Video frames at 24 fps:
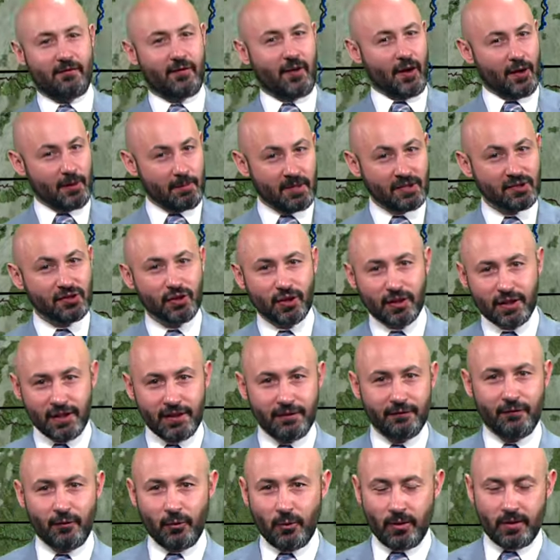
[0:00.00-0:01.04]
Very much
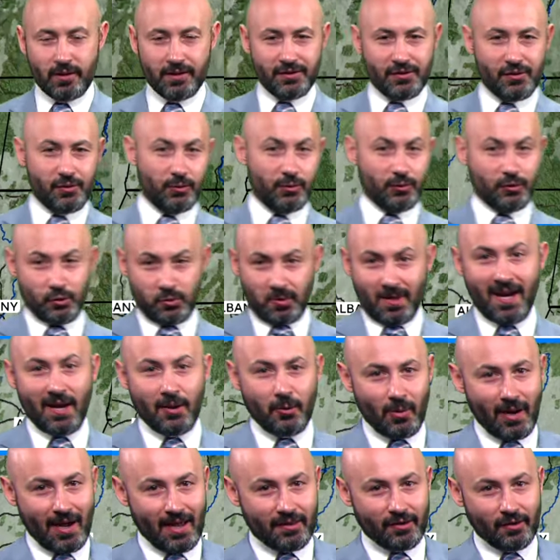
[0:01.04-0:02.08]
looking forward to dry
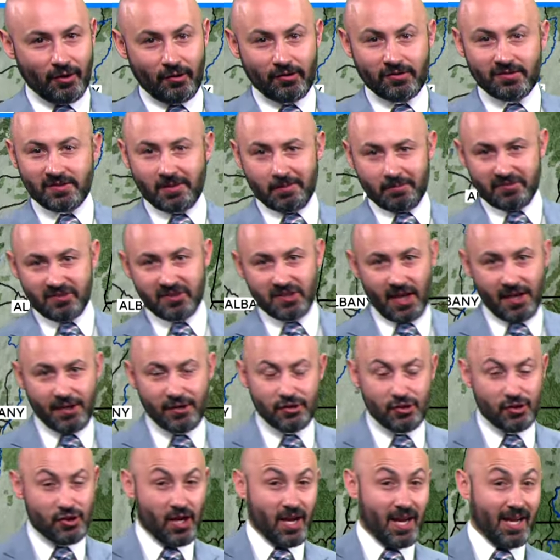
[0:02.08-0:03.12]
weather, some
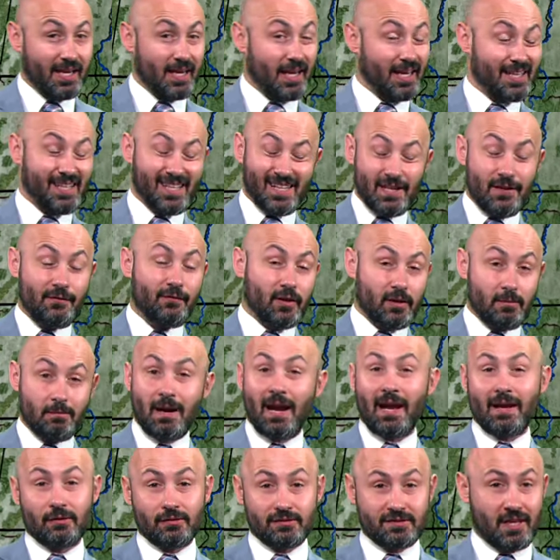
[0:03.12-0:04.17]
sunshine and even
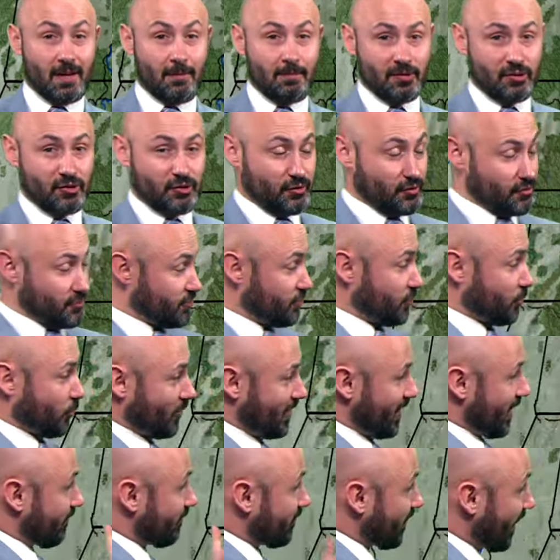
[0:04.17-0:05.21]
mild temperatures too.
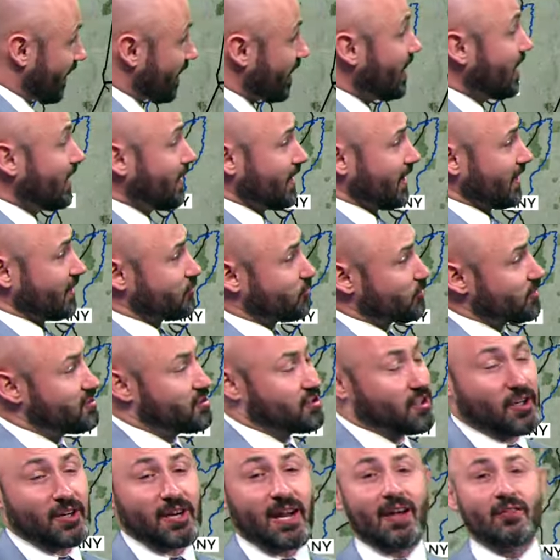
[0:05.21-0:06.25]
We have that as we
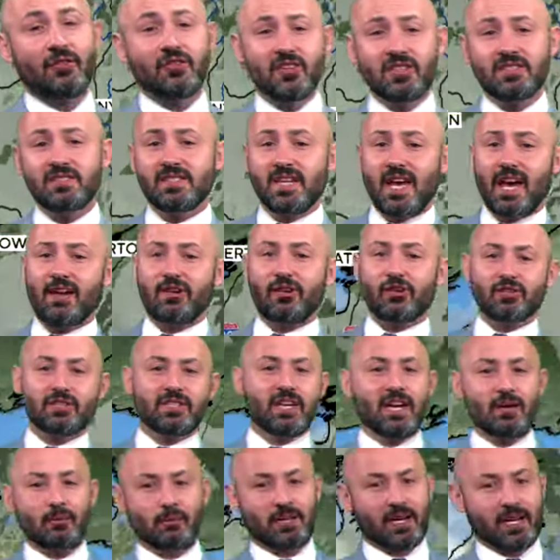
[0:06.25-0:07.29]
start out this
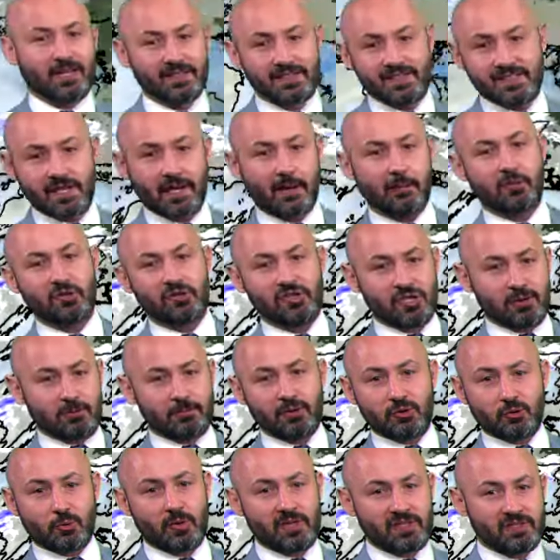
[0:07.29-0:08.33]
Saturday. We're kind of sandwiched in
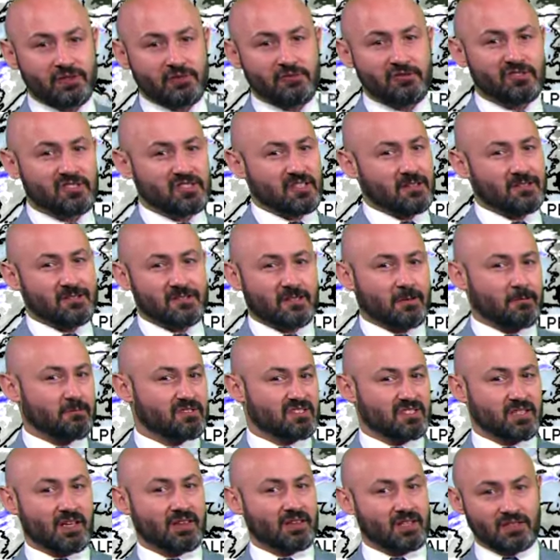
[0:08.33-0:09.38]
between two
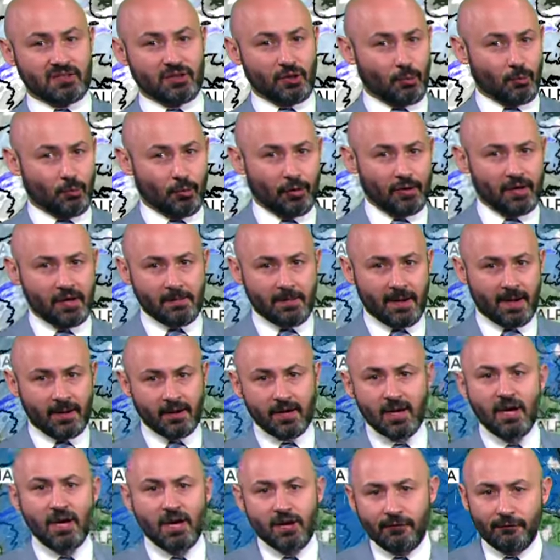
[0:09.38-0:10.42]
systems. Nothing to worry about
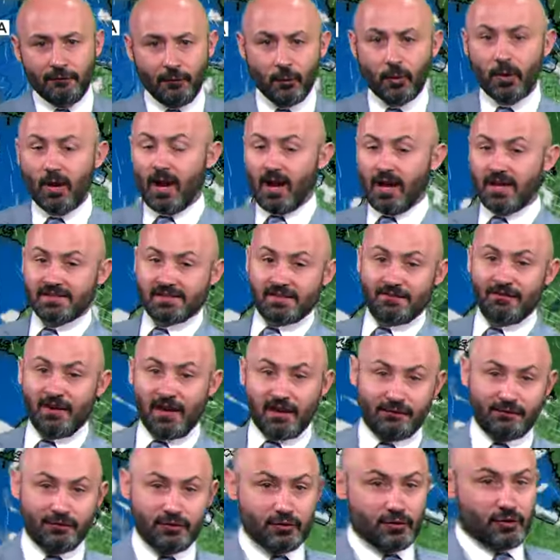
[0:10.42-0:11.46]
for us. In
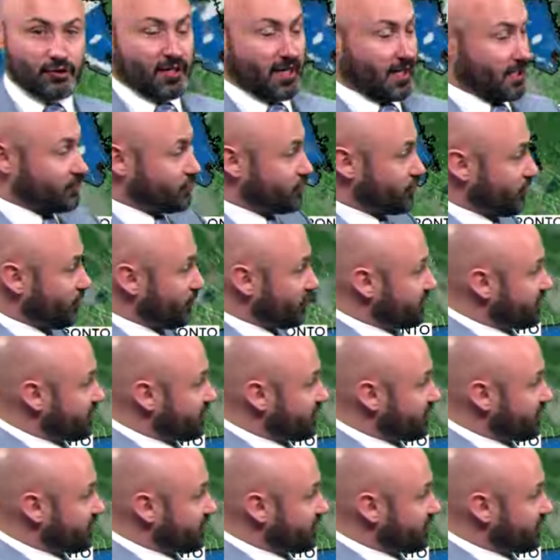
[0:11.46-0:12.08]
fact, Futurecast shows